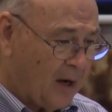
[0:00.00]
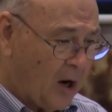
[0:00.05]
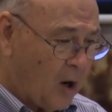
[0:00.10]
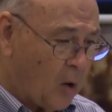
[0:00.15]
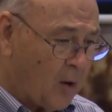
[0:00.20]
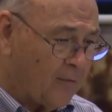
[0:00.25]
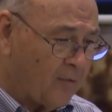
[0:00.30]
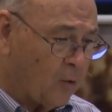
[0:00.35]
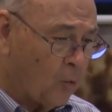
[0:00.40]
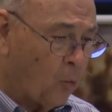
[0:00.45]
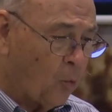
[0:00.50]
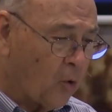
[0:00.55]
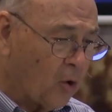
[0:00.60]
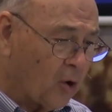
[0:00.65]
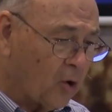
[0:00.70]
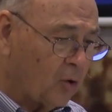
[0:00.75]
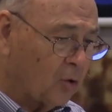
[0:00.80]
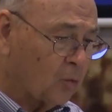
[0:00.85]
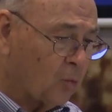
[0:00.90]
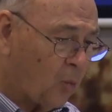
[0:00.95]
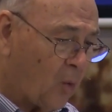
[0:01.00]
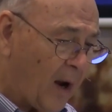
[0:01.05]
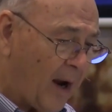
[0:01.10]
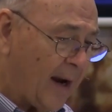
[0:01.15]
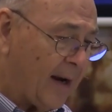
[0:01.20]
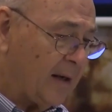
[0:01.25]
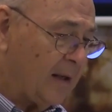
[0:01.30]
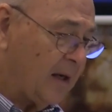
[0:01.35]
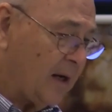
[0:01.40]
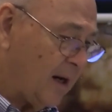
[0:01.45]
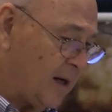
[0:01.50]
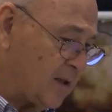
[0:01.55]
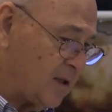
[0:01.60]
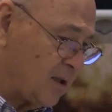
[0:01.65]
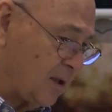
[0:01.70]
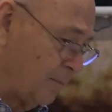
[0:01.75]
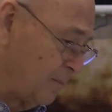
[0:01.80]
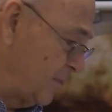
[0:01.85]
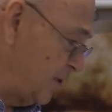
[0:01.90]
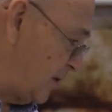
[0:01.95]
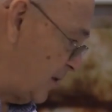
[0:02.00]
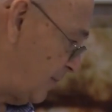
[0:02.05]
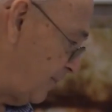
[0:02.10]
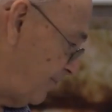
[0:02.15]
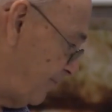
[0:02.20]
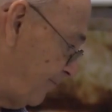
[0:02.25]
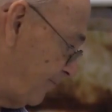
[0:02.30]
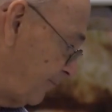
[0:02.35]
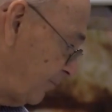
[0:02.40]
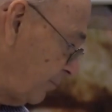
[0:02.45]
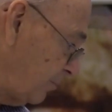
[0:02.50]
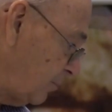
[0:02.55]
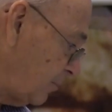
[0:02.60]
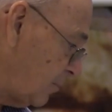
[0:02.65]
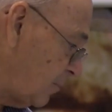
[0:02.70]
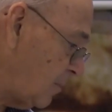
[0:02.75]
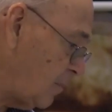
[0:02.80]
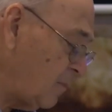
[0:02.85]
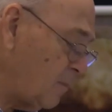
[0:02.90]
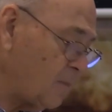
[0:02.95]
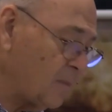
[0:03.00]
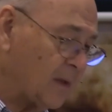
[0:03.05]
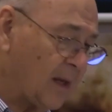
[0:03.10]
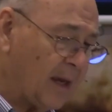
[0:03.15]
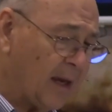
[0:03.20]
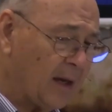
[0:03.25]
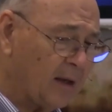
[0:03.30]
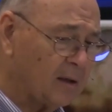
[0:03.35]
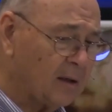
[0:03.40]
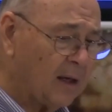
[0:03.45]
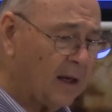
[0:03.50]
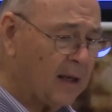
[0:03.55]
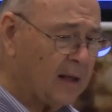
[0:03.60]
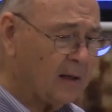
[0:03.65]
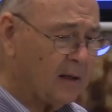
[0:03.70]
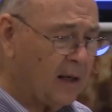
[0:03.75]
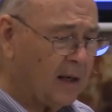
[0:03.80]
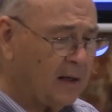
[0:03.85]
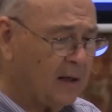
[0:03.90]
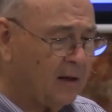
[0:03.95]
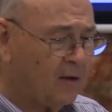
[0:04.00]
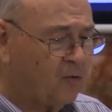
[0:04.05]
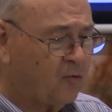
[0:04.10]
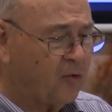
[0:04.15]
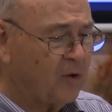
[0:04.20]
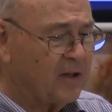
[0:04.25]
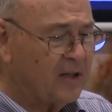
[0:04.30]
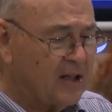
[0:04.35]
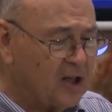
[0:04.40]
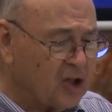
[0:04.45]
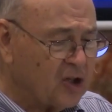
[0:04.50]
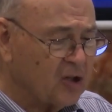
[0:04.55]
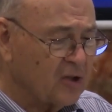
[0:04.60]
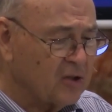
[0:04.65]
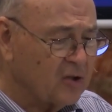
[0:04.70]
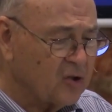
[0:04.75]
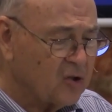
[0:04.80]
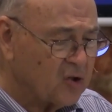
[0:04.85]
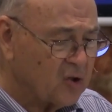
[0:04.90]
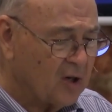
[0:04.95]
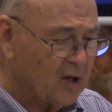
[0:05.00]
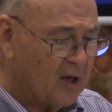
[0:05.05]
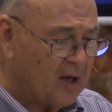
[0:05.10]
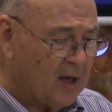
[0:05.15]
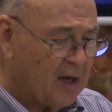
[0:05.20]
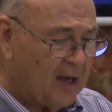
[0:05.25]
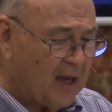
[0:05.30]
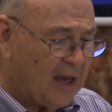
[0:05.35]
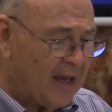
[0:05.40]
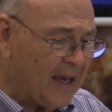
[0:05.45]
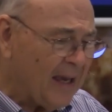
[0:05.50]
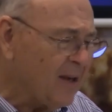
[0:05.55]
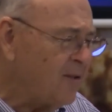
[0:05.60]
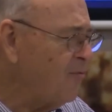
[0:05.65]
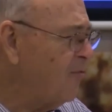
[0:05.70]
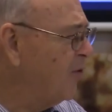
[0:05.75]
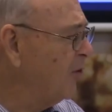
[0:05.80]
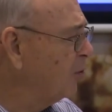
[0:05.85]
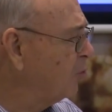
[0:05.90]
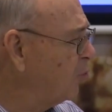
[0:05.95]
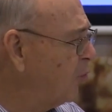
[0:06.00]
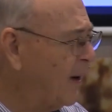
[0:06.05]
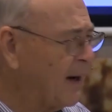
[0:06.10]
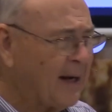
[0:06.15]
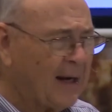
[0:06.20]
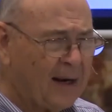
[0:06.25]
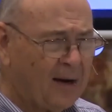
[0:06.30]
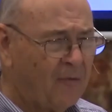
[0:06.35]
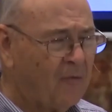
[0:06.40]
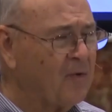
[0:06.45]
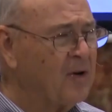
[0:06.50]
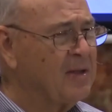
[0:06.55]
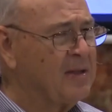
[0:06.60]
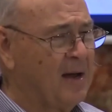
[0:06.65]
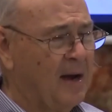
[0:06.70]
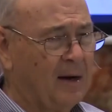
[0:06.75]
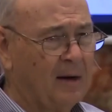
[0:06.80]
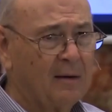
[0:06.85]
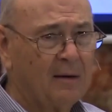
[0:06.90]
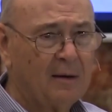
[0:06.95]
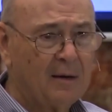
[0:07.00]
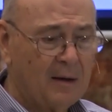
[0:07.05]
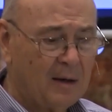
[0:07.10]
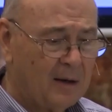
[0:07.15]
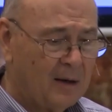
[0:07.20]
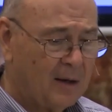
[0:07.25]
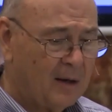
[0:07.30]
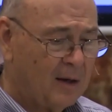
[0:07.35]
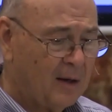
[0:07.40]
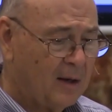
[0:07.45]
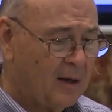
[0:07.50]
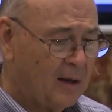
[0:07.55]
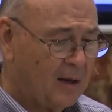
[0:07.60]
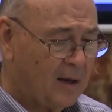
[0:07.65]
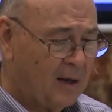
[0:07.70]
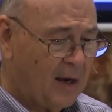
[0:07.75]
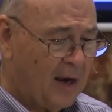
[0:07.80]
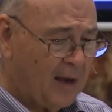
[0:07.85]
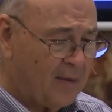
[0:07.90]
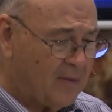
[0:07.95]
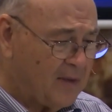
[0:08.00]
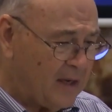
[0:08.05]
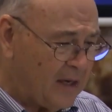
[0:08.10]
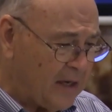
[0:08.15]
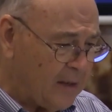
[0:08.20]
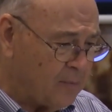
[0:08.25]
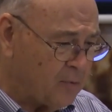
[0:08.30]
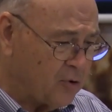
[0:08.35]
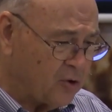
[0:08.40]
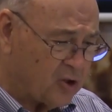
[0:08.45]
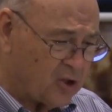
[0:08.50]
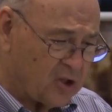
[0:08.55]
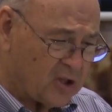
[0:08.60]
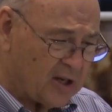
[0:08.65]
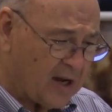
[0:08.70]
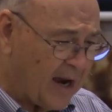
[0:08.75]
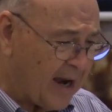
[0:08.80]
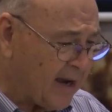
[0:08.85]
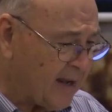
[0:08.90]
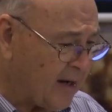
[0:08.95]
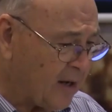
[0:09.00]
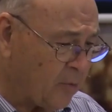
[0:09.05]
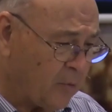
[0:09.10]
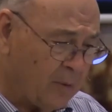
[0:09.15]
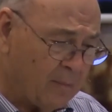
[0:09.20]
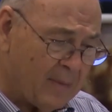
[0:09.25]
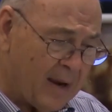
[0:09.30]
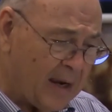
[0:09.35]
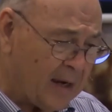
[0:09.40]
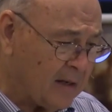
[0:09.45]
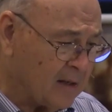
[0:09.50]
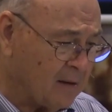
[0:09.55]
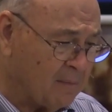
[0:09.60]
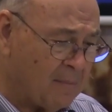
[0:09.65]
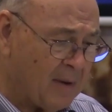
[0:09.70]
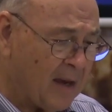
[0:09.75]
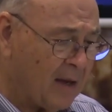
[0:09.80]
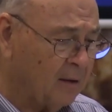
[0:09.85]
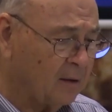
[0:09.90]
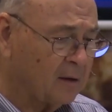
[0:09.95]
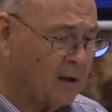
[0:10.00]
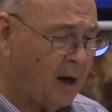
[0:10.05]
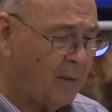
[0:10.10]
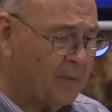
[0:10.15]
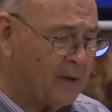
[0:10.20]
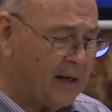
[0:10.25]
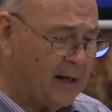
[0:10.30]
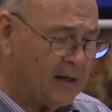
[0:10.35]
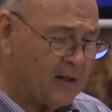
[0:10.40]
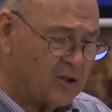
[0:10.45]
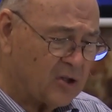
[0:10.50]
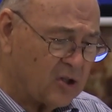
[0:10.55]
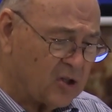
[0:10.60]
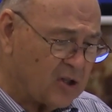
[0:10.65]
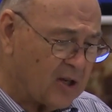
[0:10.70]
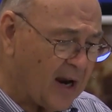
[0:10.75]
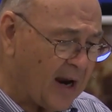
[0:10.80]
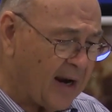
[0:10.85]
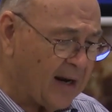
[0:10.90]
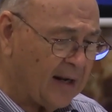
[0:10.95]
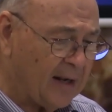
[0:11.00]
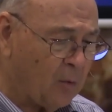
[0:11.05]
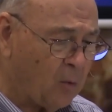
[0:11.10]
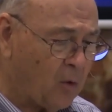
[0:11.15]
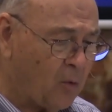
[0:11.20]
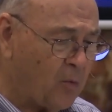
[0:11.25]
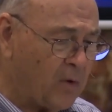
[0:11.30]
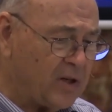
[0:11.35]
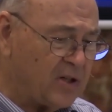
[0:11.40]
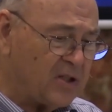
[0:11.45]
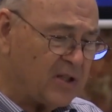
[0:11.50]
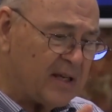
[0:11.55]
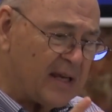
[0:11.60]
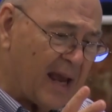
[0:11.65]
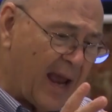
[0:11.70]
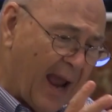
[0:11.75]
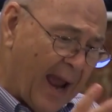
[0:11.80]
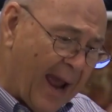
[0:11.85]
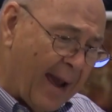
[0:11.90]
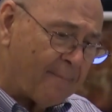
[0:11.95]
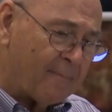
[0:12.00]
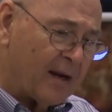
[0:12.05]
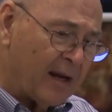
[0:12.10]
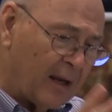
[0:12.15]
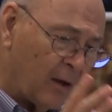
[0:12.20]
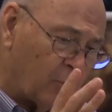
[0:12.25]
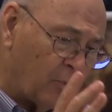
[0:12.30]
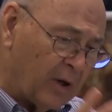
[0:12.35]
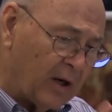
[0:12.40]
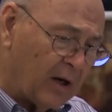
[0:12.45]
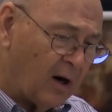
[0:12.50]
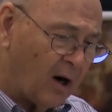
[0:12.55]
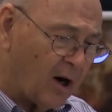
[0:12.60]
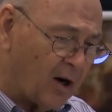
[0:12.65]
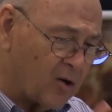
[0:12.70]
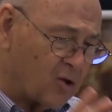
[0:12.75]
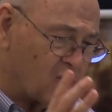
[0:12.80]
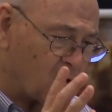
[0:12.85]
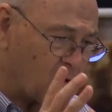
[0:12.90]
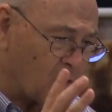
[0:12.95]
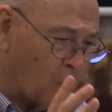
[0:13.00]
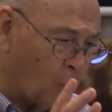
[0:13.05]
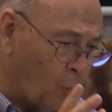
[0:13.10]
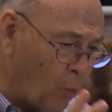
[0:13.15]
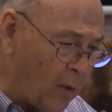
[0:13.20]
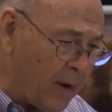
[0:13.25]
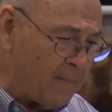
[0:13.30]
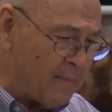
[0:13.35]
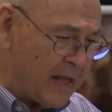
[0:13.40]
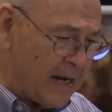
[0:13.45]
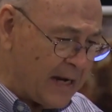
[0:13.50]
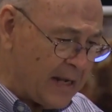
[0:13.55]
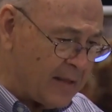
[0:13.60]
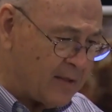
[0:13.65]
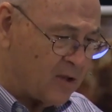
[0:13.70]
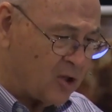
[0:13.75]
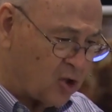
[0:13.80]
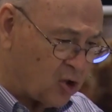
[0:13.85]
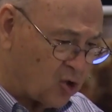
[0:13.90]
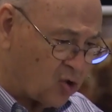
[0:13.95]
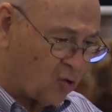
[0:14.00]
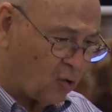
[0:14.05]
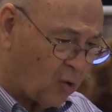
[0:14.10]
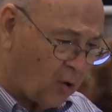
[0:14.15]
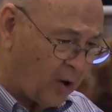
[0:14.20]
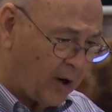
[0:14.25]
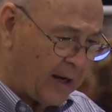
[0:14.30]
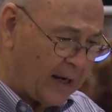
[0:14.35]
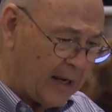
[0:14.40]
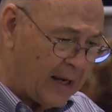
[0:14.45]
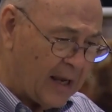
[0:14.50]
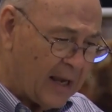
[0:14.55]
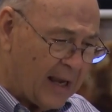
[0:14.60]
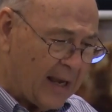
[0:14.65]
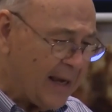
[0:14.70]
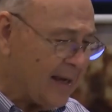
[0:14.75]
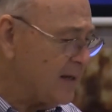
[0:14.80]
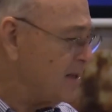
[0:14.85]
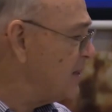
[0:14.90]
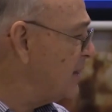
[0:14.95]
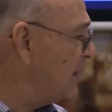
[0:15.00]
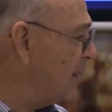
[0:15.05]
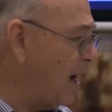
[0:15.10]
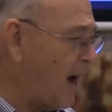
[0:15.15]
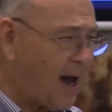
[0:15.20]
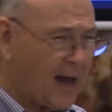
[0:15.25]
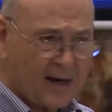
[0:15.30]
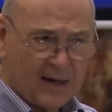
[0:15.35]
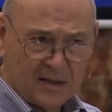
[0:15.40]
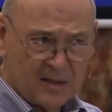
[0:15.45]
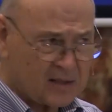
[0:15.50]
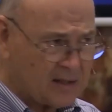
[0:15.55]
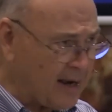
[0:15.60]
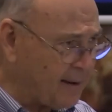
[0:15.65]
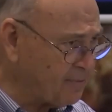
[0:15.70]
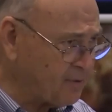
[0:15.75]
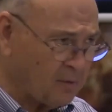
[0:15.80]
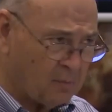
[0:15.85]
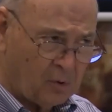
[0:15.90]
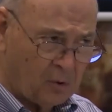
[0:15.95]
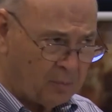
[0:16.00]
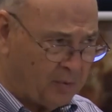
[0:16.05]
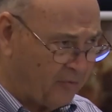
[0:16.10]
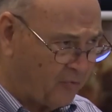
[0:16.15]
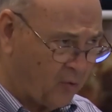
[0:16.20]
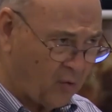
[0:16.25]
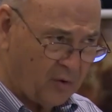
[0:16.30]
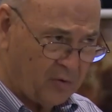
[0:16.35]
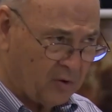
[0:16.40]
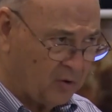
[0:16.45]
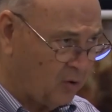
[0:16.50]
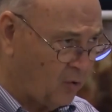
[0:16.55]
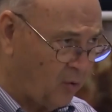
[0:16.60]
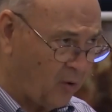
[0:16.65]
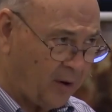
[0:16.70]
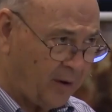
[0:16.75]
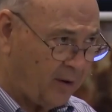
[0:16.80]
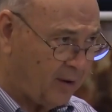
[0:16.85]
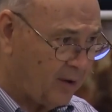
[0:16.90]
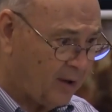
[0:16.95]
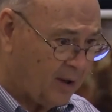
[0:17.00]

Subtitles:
However, worldwide customs and traditions infiltrate everything. And the Hebrew society remained a male-dominated society. What we see happening in regard to the women in this story is not acceptable before the Lord.